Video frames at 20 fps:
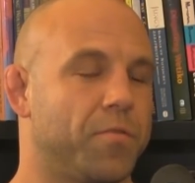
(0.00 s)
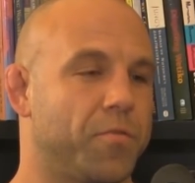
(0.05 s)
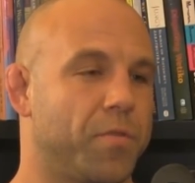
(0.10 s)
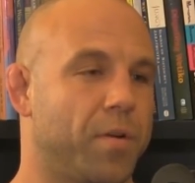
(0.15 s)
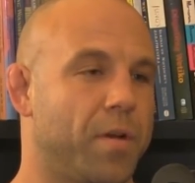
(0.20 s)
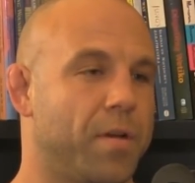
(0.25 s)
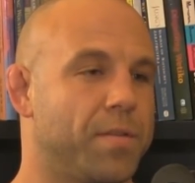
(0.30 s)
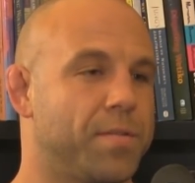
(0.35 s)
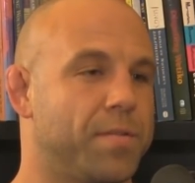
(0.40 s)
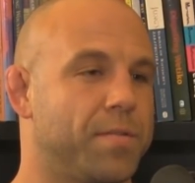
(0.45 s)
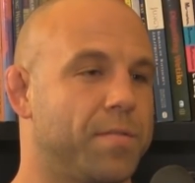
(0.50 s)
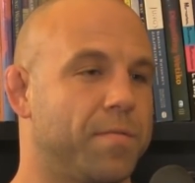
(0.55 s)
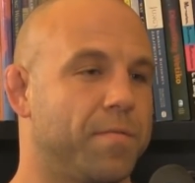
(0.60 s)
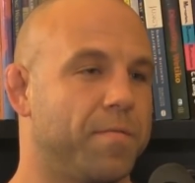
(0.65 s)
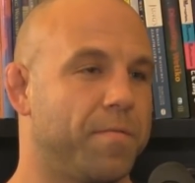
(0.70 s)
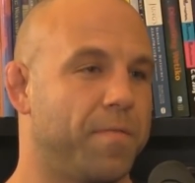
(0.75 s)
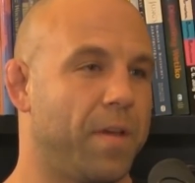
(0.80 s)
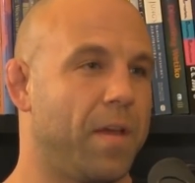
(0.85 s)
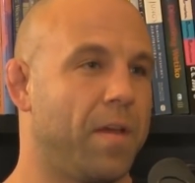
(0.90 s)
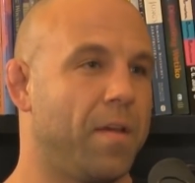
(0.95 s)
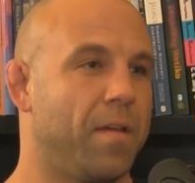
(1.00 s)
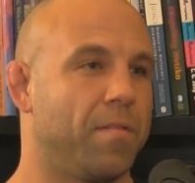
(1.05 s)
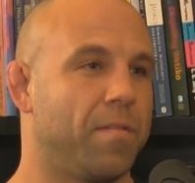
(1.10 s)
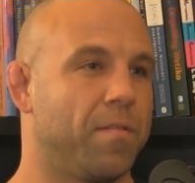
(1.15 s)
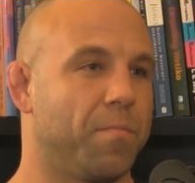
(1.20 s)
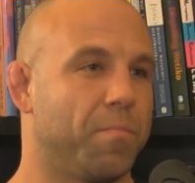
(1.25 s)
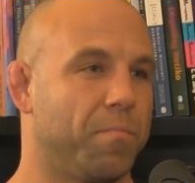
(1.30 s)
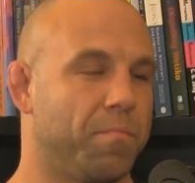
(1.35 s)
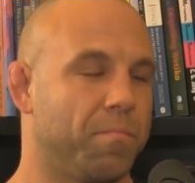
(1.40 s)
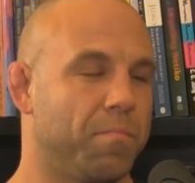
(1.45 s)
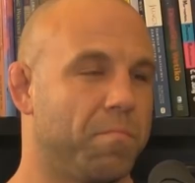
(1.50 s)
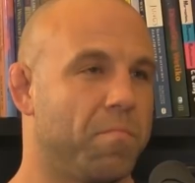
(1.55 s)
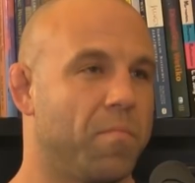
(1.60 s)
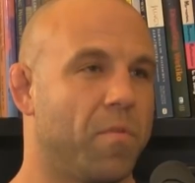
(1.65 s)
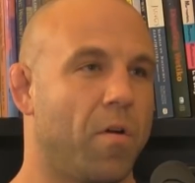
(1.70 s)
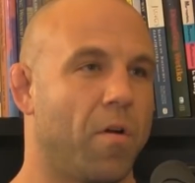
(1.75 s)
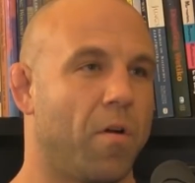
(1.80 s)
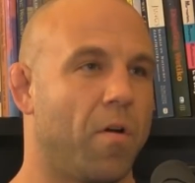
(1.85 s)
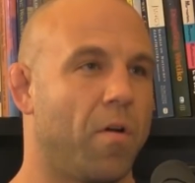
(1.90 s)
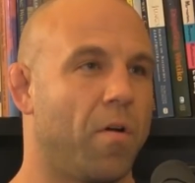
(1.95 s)
trust, faith,
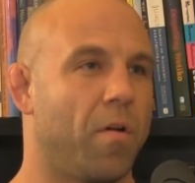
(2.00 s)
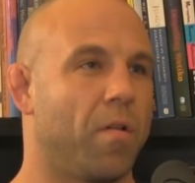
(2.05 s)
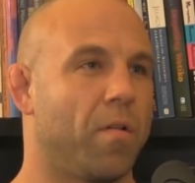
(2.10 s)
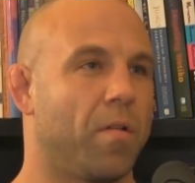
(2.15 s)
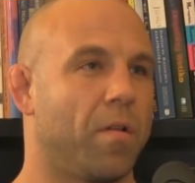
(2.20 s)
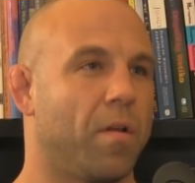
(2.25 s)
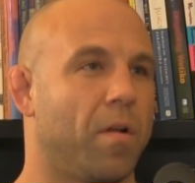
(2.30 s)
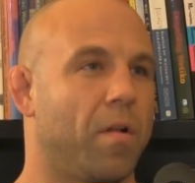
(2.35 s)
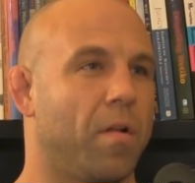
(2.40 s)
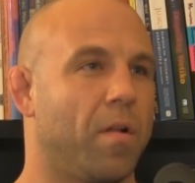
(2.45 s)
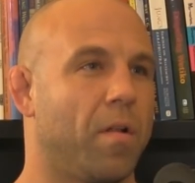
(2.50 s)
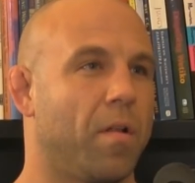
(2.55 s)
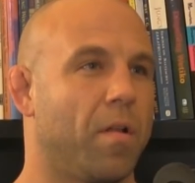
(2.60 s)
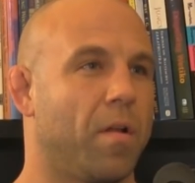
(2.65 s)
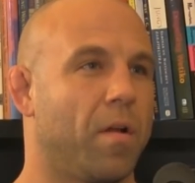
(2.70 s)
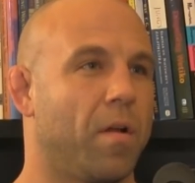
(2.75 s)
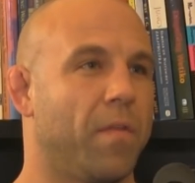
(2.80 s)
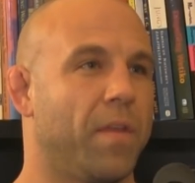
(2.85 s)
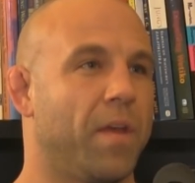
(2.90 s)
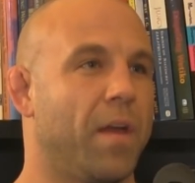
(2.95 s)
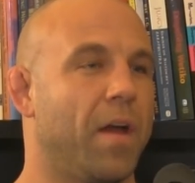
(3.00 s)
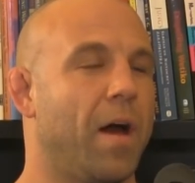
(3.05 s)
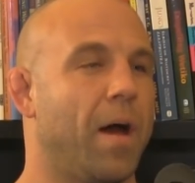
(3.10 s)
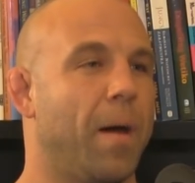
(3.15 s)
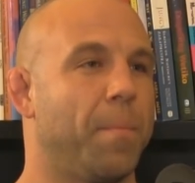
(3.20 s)
all all on the